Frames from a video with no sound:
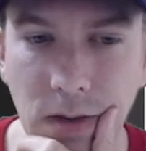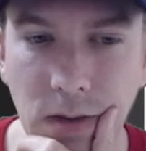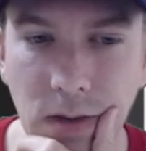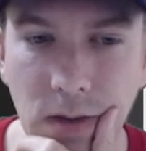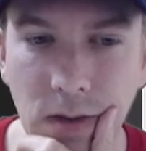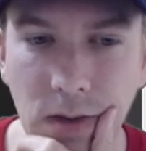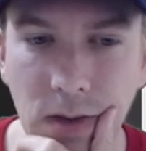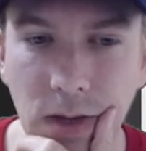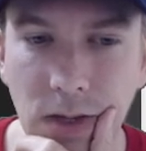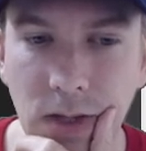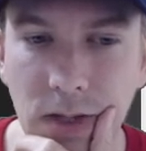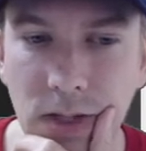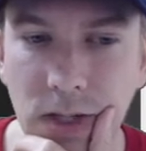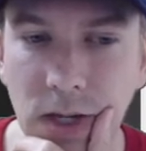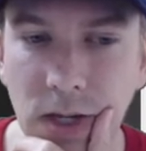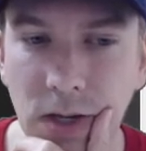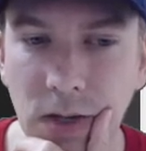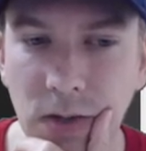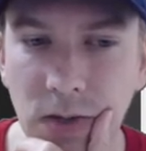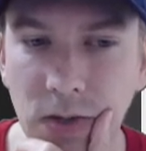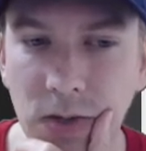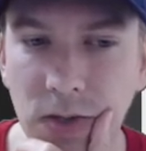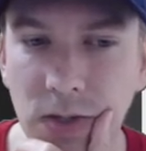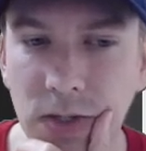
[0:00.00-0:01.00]
it
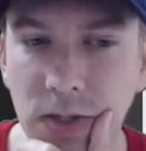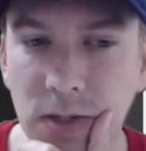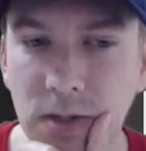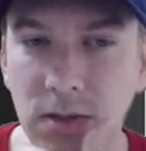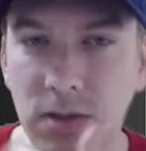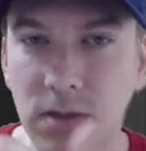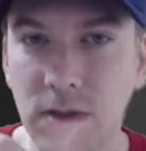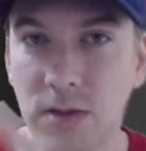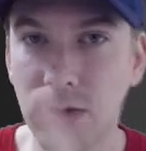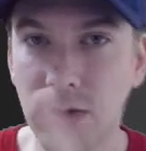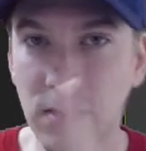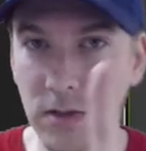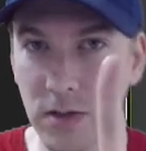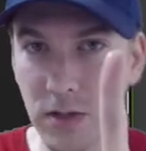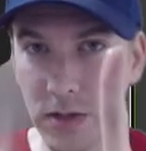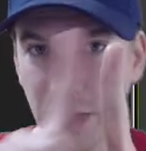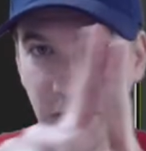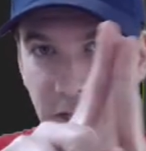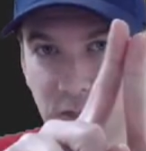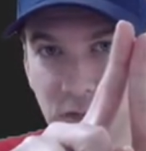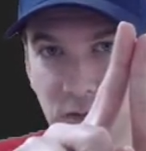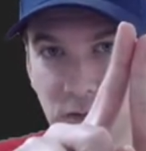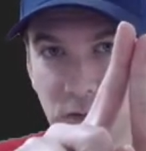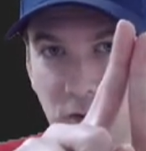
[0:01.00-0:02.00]
tells the
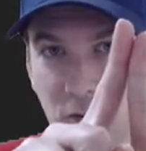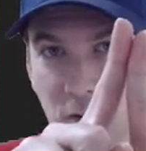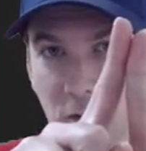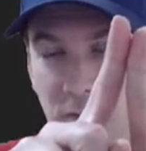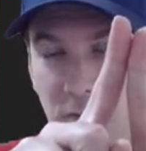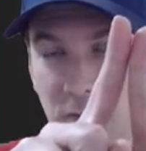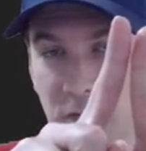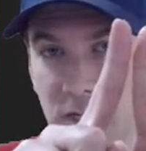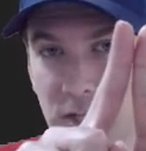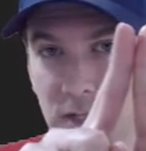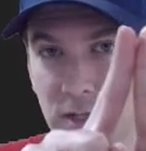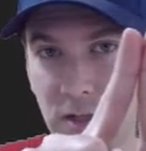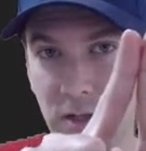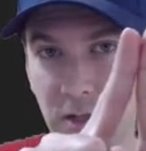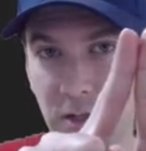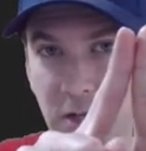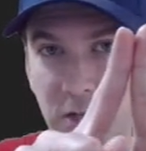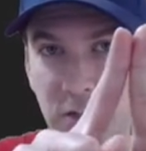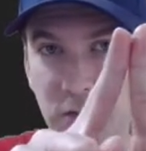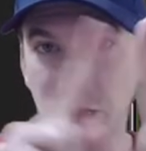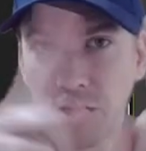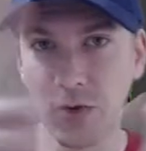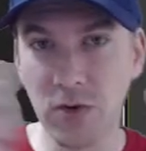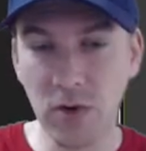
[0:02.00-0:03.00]
laser draw, because the
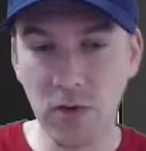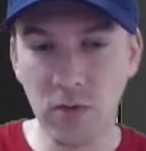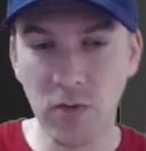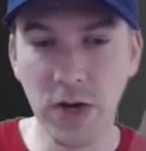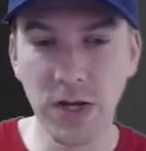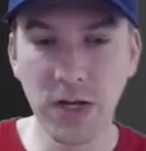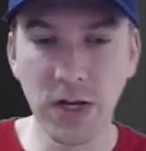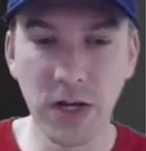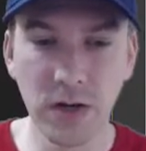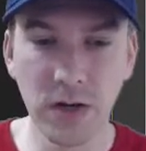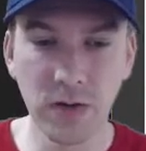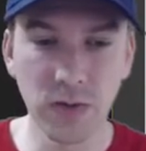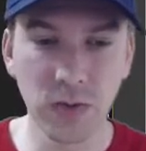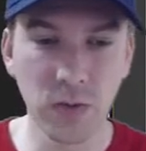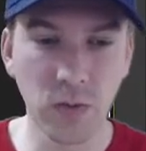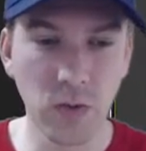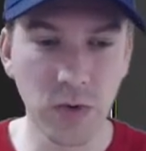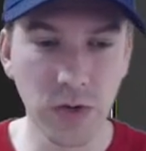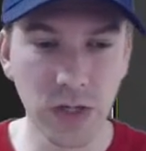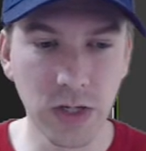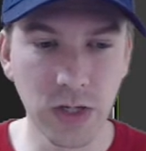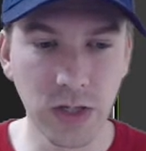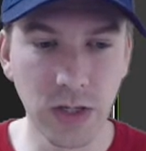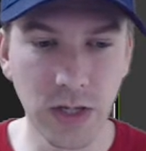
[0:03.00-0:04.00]
laser draw right now is
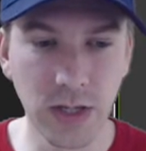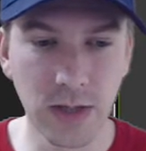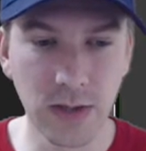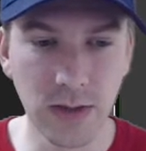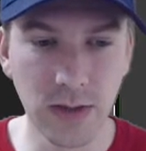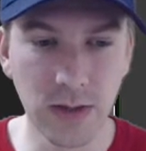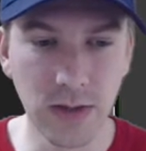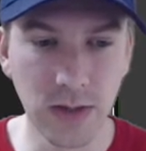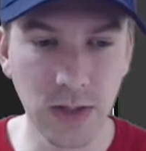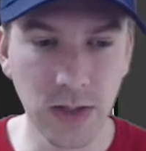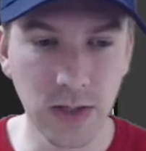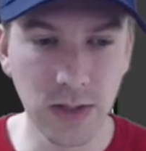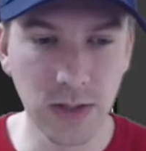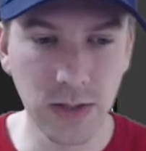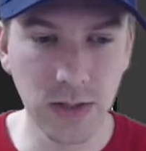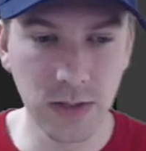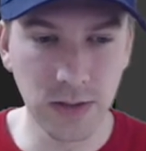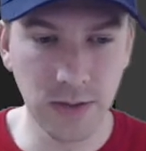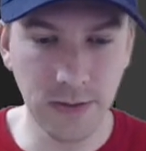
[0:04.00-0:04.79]
working like this.